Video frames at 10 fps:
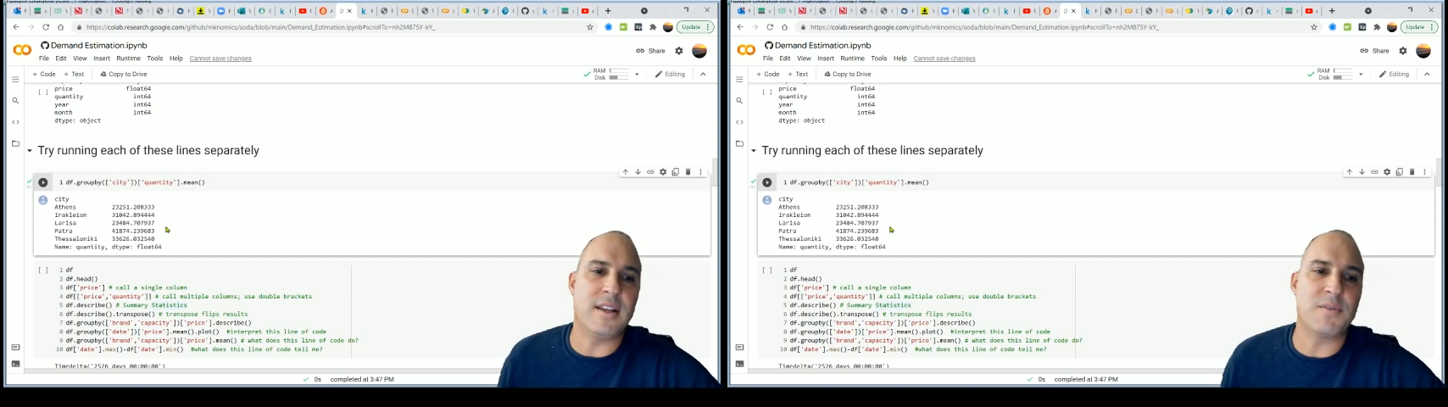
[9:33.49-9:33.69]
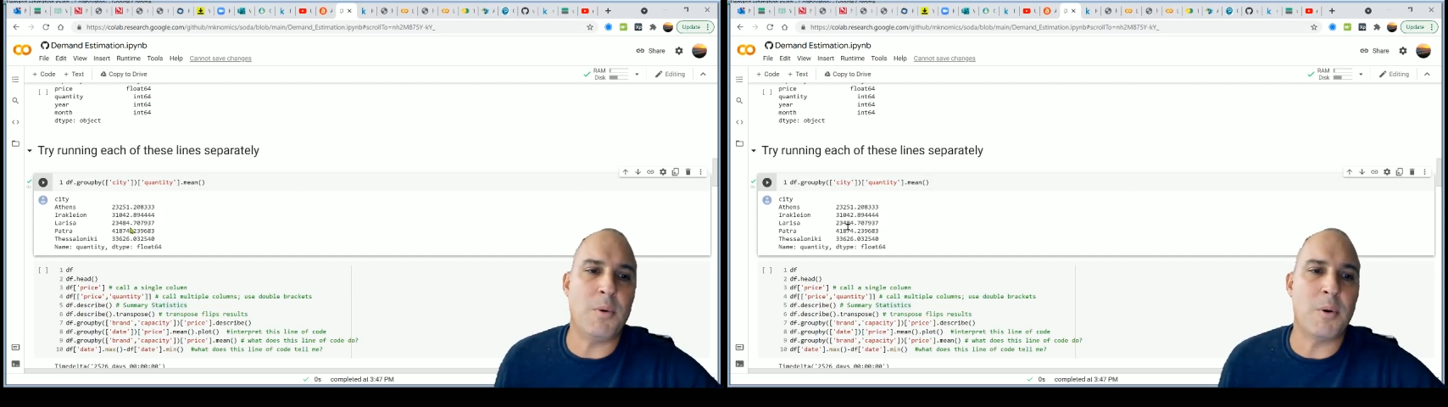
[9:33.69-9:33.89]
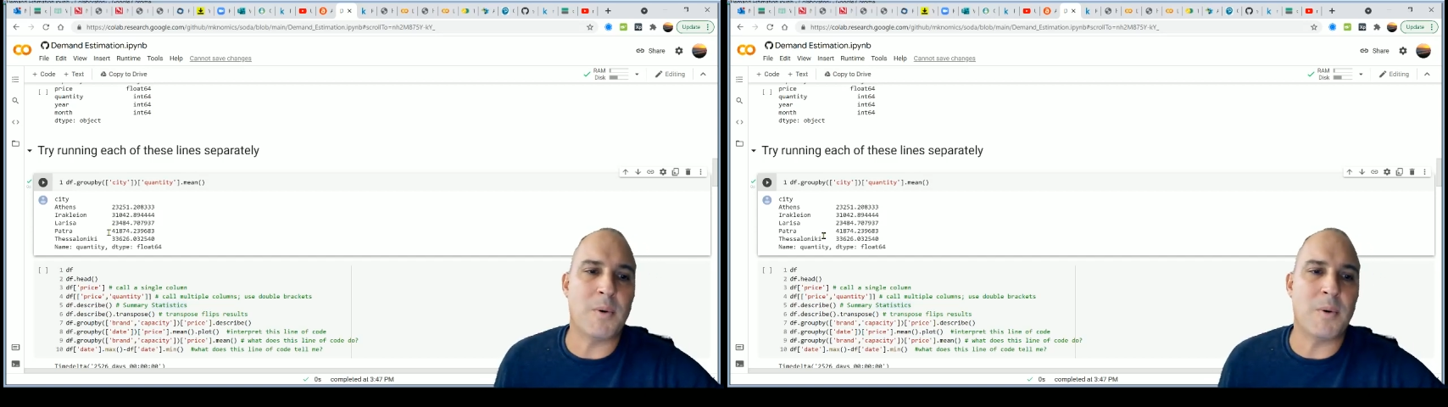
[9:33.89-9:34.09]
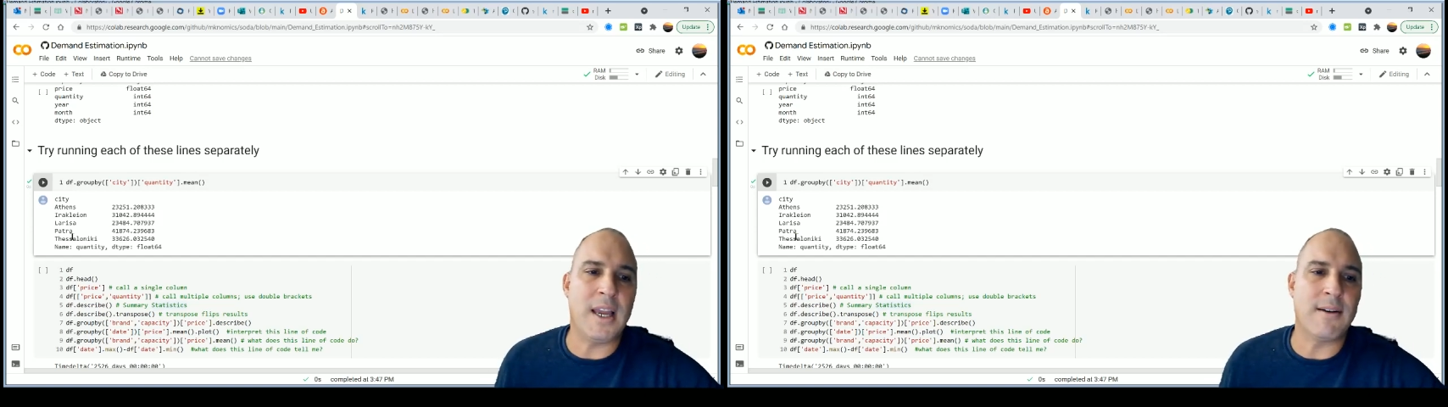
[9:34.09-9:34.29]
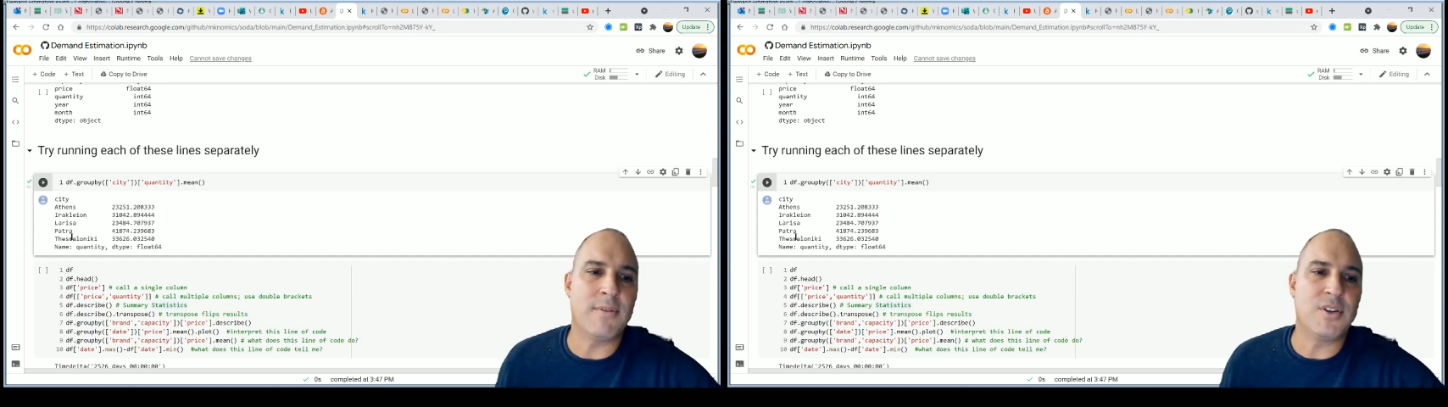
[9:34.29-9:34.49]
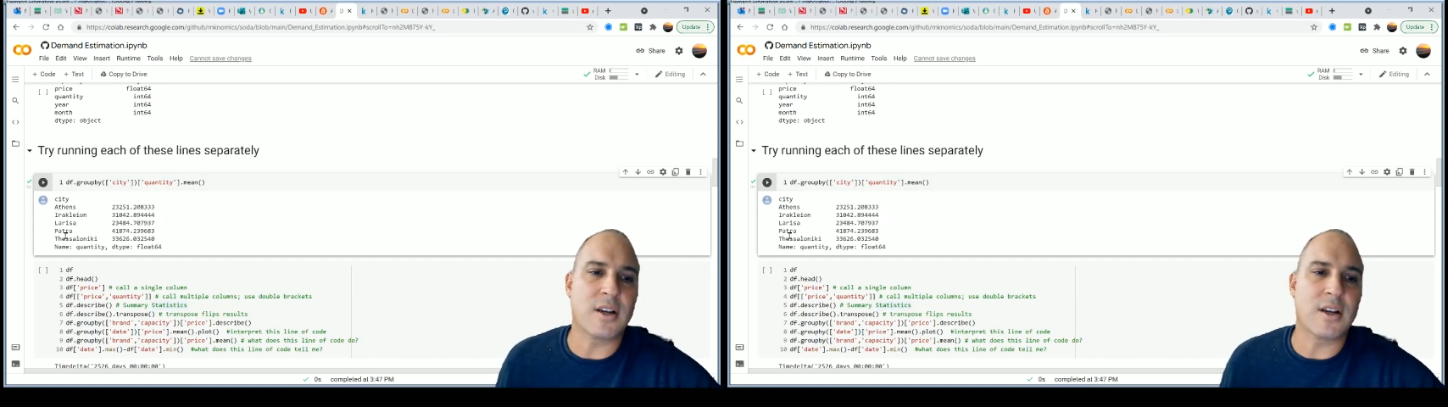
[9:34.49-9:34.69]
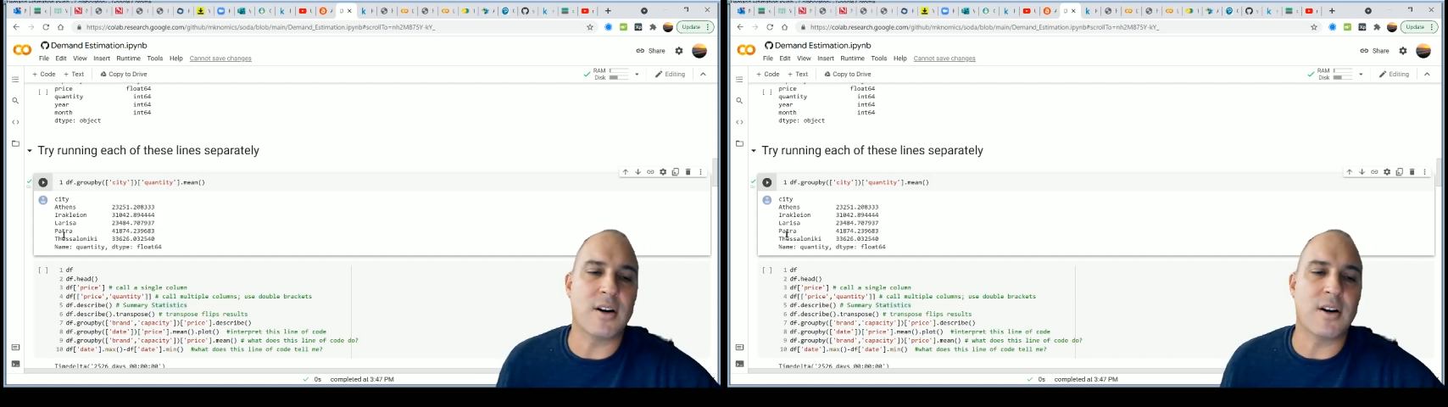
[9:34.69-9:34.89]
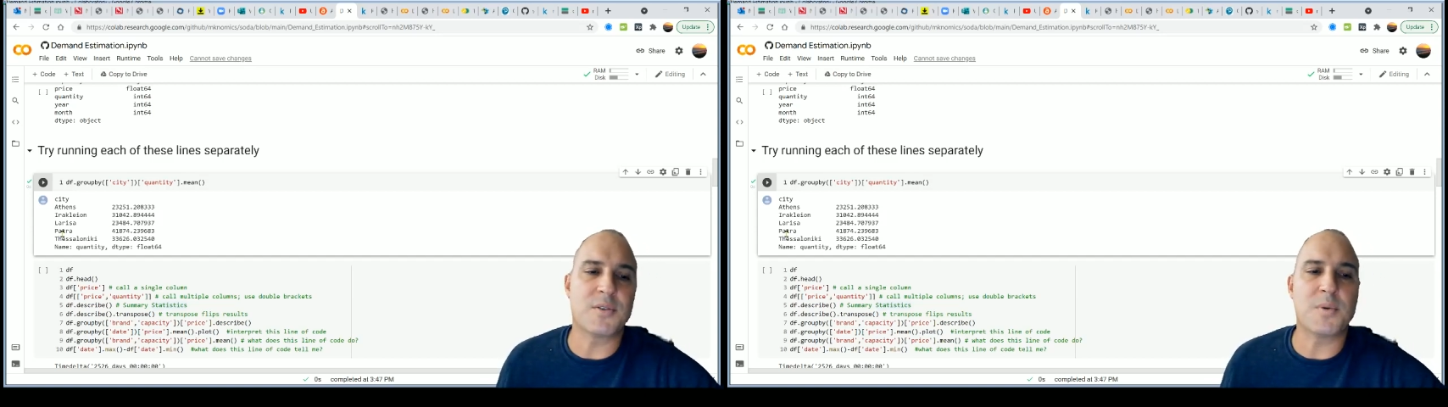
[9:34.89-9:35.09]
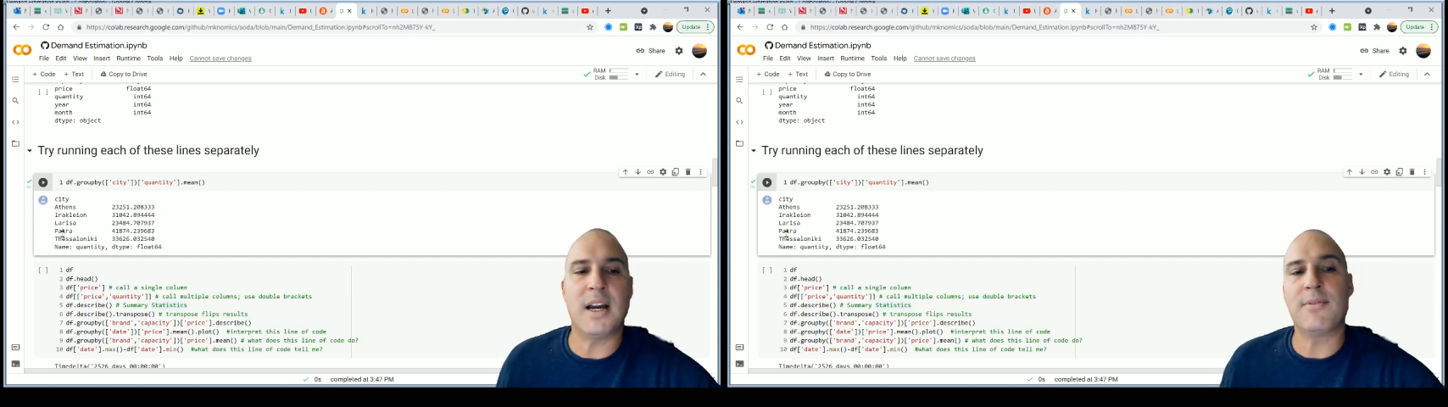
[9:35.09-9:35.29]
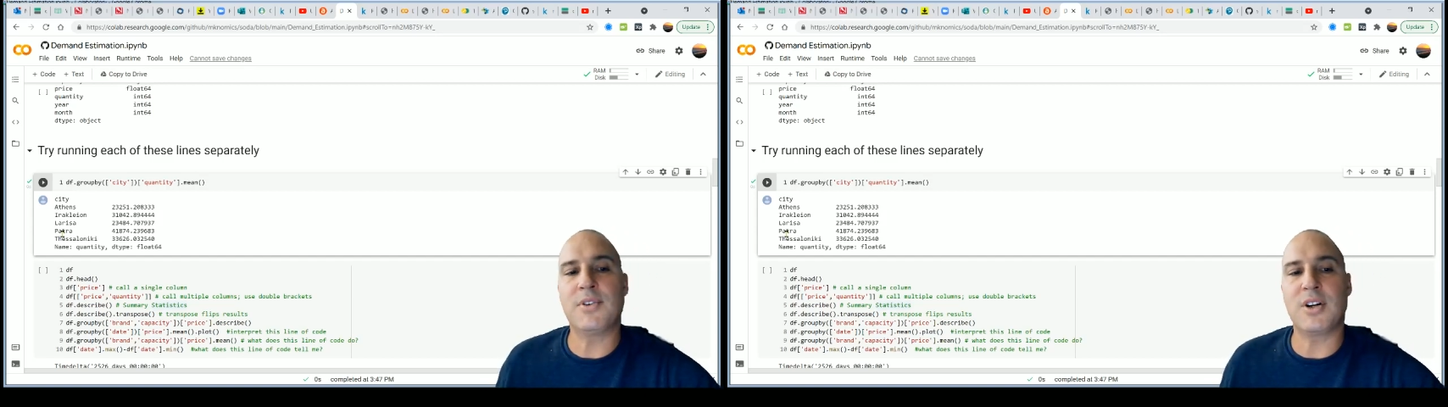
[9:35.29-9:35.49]
What were we averaging across? We were
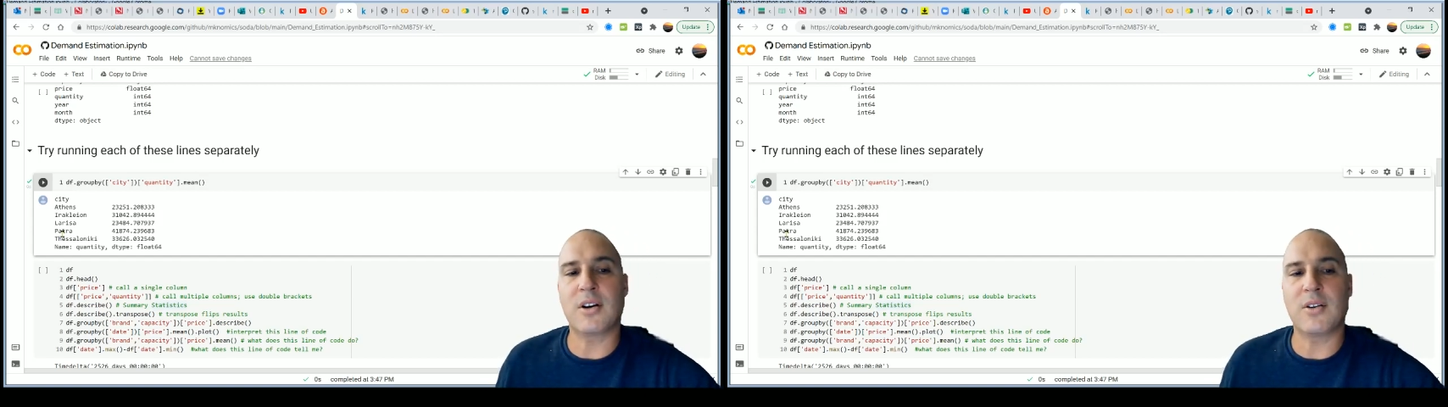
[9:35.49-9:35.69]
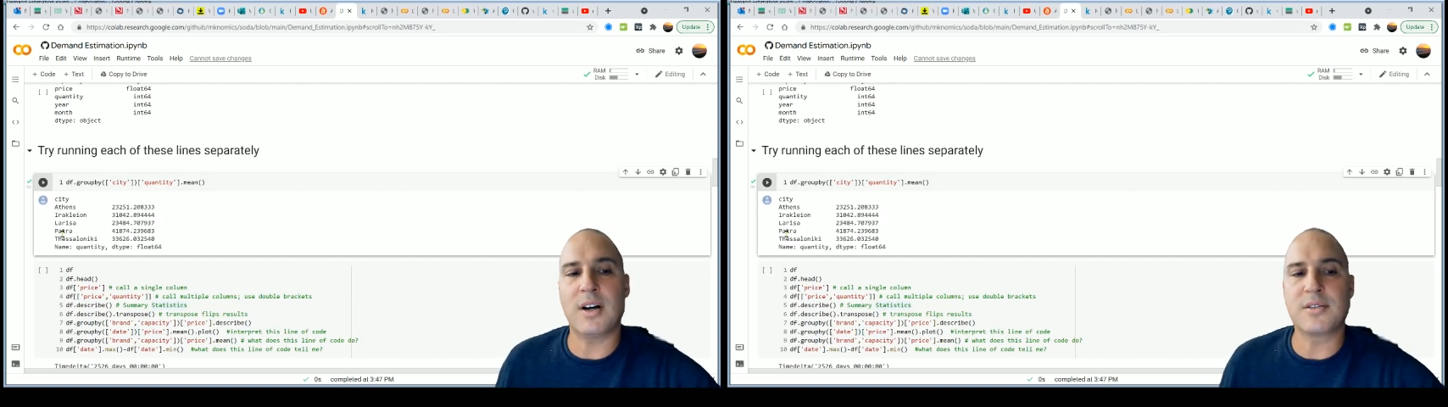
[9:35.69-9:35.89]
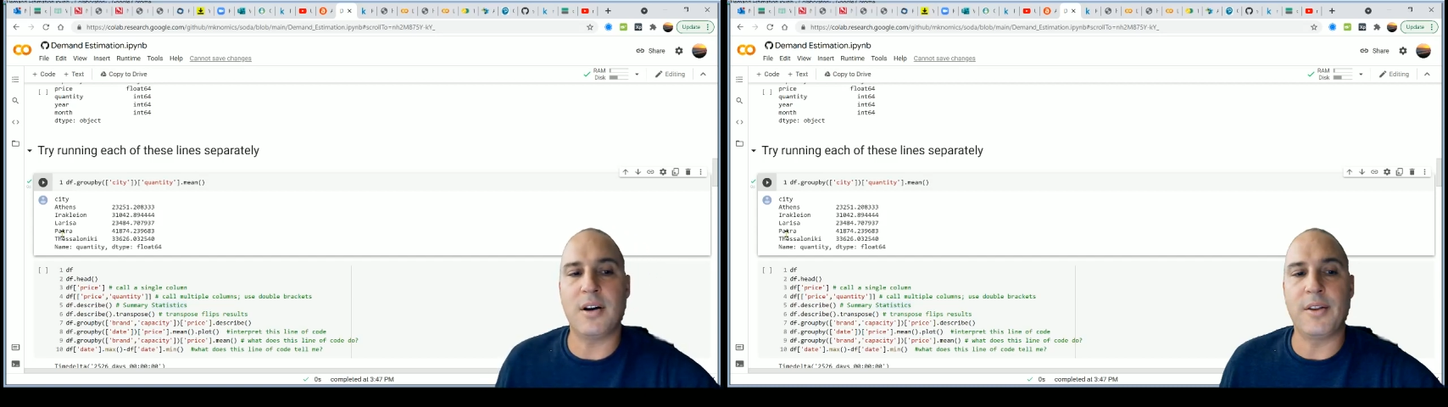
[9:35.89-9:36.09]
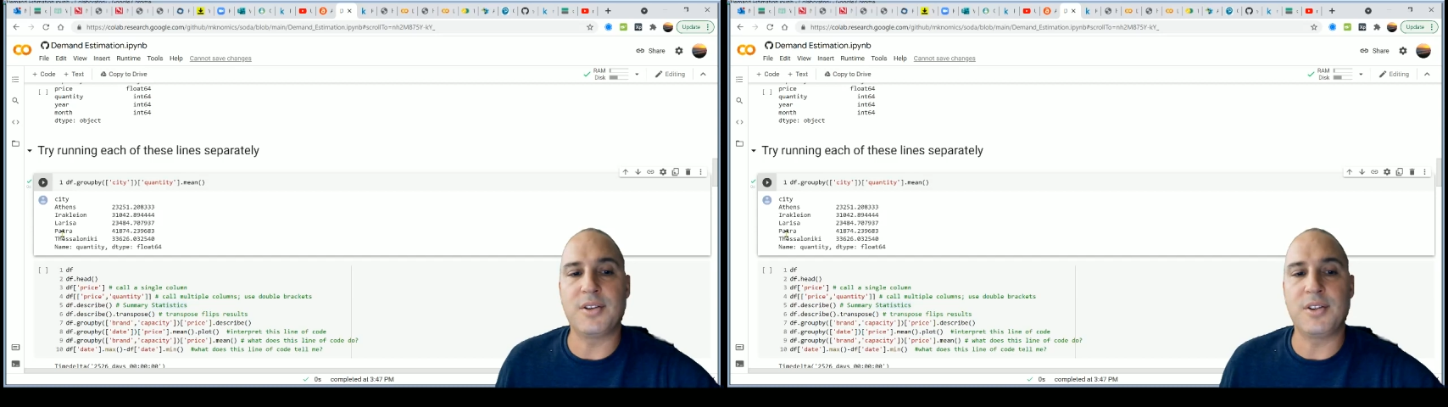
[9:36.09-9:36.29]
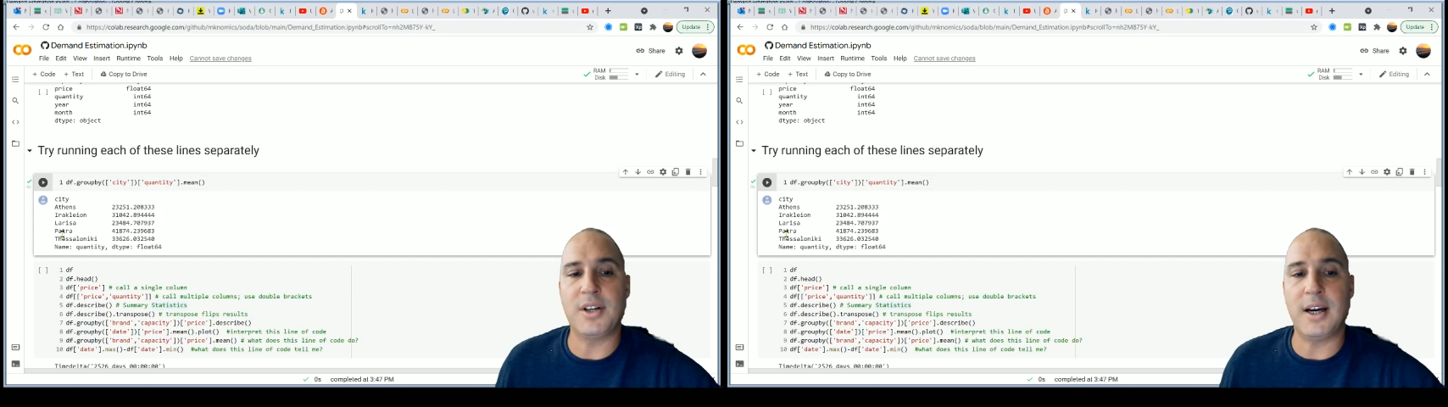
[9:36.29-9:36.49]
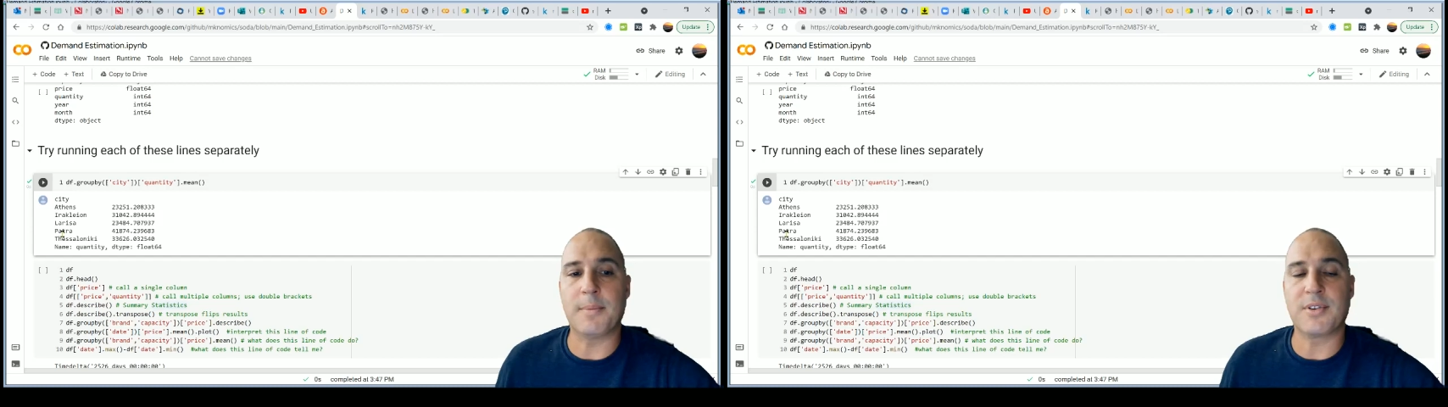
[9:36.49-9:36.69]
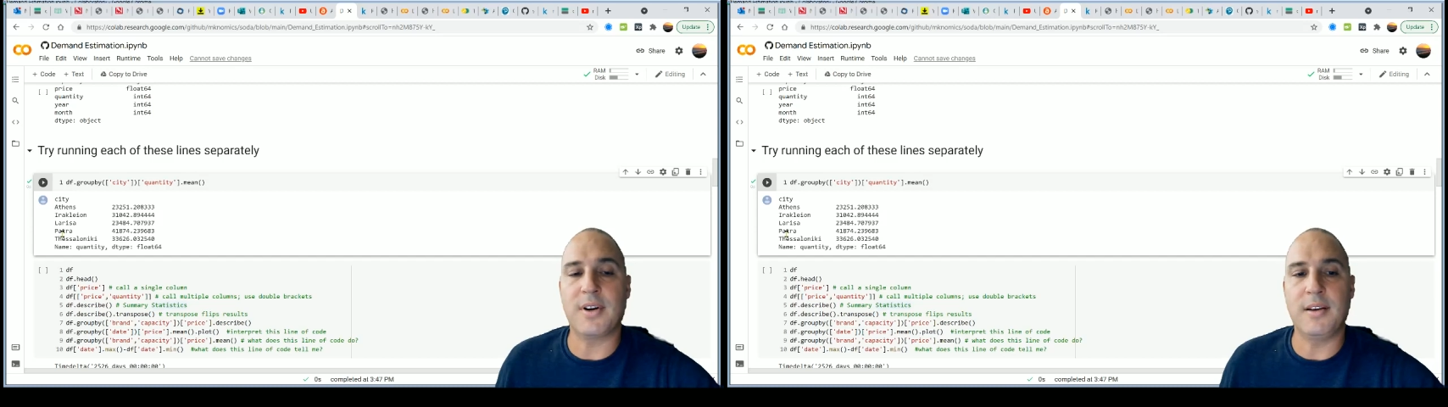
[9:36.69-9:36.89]
averaging across all the shops, right?